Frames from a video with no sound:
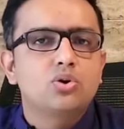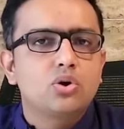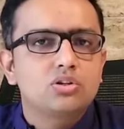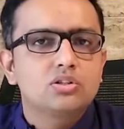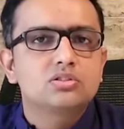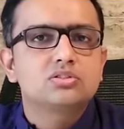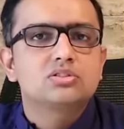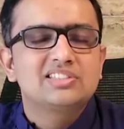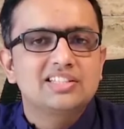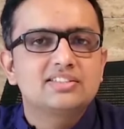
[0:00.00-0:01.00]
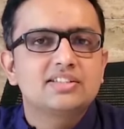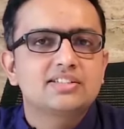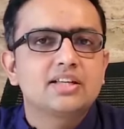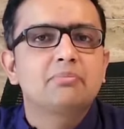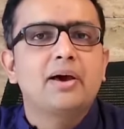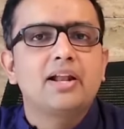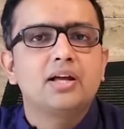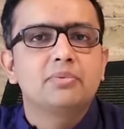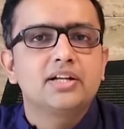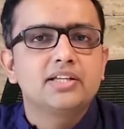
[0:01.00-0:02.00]
doctors, nurses and
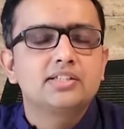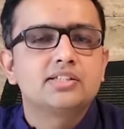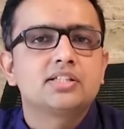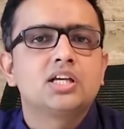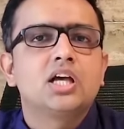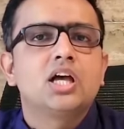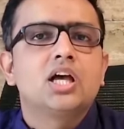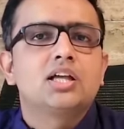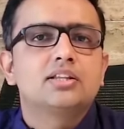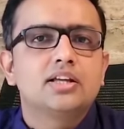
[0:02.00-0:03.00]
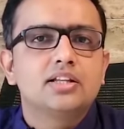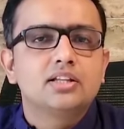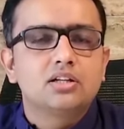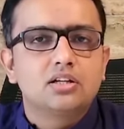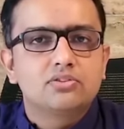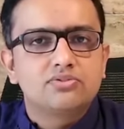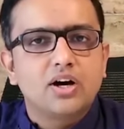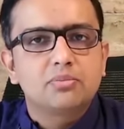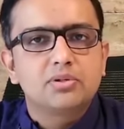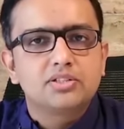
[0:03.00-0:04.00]
paramedics, then
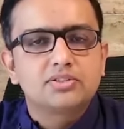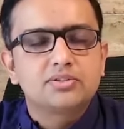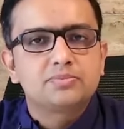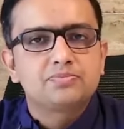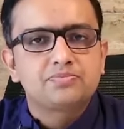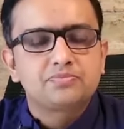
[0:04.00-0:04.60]
farmers